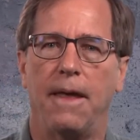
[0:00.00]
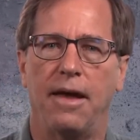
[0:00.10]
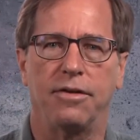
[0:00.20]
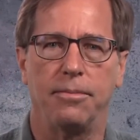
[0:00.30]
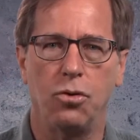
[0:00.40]

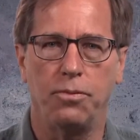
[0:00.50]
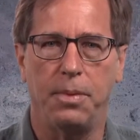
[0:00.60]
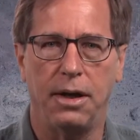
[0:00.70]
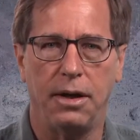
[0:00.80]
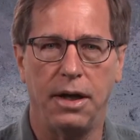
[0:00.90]
as a
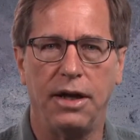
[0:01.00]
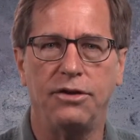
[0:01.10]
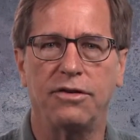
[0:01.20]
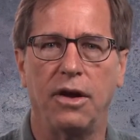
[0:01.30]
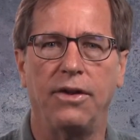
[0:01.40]
movement
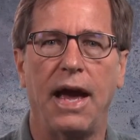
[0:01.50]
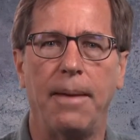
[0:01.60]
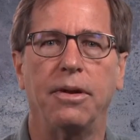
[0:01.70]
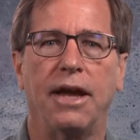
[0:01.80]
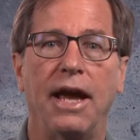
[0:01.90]
hinges on the
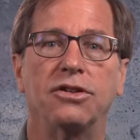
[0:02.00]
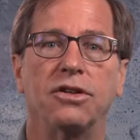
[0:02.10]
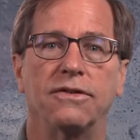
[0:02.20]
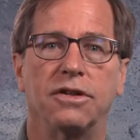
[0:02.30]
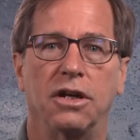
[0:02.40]
application
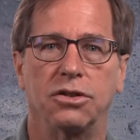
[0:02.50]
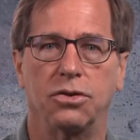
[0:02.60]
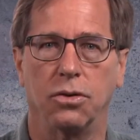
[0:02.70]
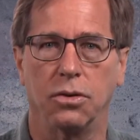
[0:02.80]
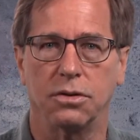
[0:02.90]
of such
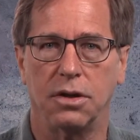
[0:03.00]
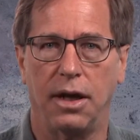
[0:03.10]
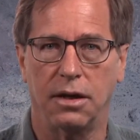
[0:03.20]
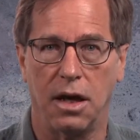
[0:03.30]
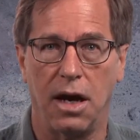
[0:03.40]
tools
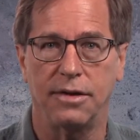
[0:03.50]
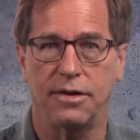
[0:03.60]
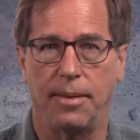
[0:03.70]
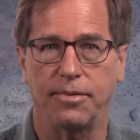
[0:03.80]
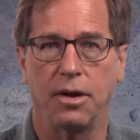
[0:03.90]
and
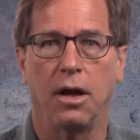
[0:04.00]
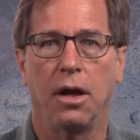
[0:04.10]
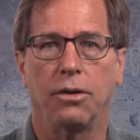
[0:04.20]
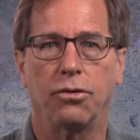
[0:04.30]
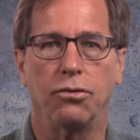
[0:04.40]
concepts
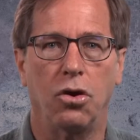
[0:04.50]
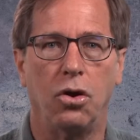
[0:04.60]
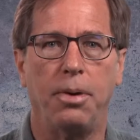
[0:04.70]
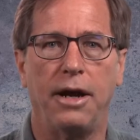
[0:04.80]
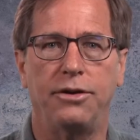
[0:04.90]
through learn
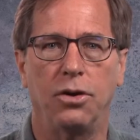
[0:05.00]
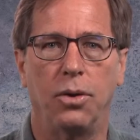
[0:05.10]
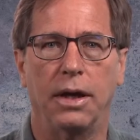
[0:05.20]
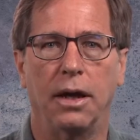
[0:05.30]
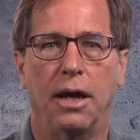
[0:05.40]
by
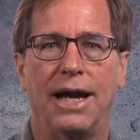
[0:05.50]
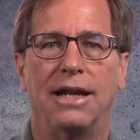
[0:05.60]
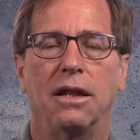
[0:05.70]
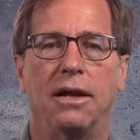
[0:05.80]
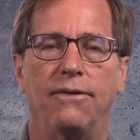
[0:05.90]
doing and
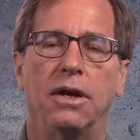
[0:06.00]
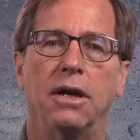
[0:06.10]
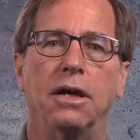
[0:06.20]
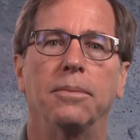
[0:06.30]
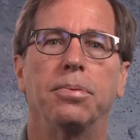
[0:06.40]
living
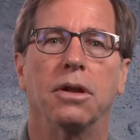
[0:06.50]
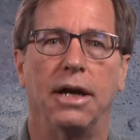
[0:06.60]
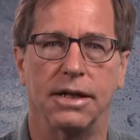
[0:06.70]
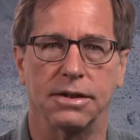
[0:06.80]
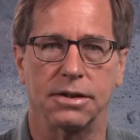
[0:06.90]
in
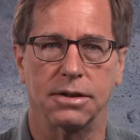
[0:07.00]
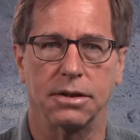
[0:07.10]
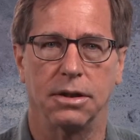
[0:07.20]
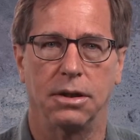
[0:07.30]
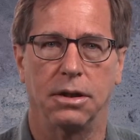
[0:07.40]
place.
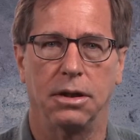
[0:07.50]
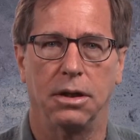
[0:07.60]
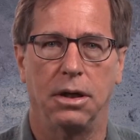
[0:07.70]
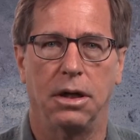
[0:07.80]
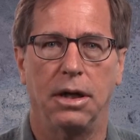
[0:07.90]

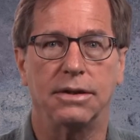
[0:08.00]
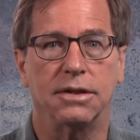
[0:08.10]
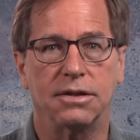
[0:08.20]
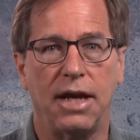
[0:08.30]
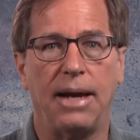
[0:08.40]
At the
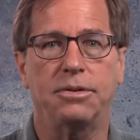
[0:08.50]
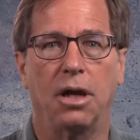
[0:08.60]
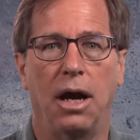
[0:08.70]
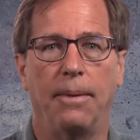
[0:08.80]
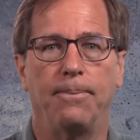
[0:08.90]
same
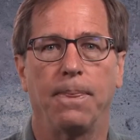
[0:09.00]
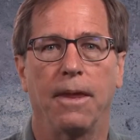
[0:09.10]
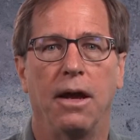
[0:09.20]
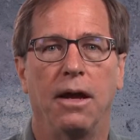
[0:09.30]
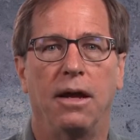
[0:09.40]
time,
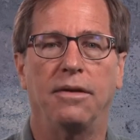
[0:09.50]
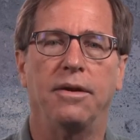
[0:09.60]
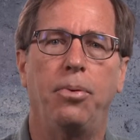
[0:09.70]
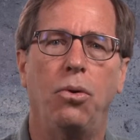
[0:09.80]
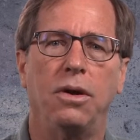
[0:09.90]
it is
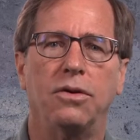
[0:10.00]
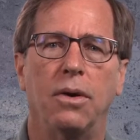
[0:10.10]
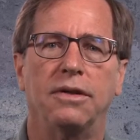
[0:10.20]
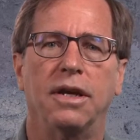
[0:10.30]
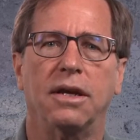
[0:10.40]
important to
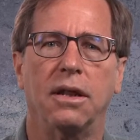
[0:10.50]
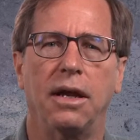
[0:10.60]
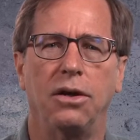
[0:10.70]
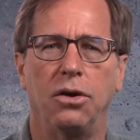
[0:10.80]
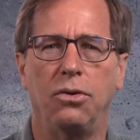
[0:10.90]
articulate
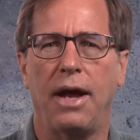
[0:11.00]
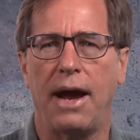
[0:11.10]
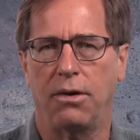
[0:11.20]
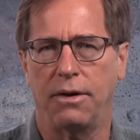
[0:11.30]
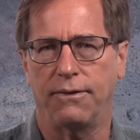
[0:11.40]
a new
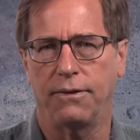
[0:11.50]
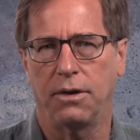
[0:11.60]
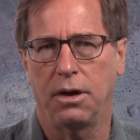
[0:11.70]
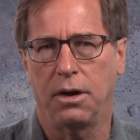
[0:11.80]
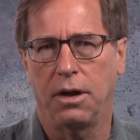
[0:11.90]
narrative
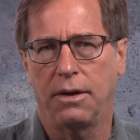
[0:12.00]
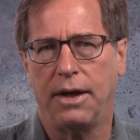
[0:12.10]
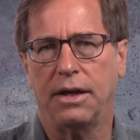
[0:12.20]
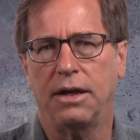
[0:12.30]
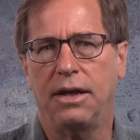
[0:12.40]

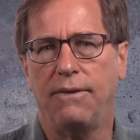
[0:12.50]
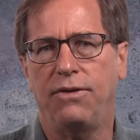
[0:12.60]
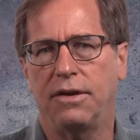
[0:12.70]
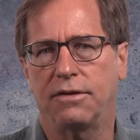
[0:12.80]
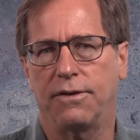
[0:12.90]
that can give
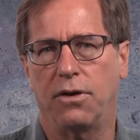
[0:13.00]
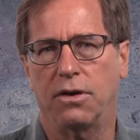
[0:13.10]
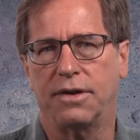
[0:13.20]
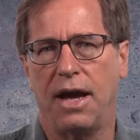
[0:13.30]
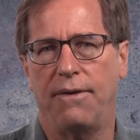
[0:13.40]
these
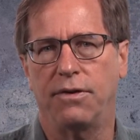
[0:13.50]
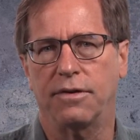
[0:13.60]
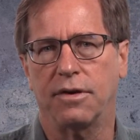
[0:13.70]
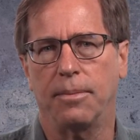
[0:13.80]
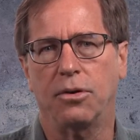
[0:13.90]
diverse efforts
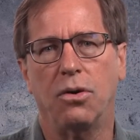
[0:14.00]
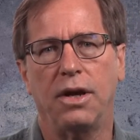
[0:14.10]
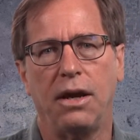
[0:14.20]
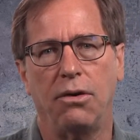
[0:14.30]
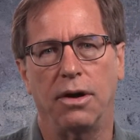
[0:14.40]
some
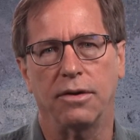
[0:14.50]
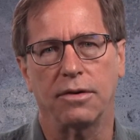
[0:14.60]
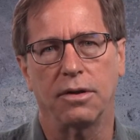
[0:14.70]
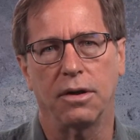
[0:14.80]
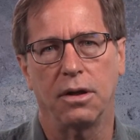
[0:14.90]
coherence.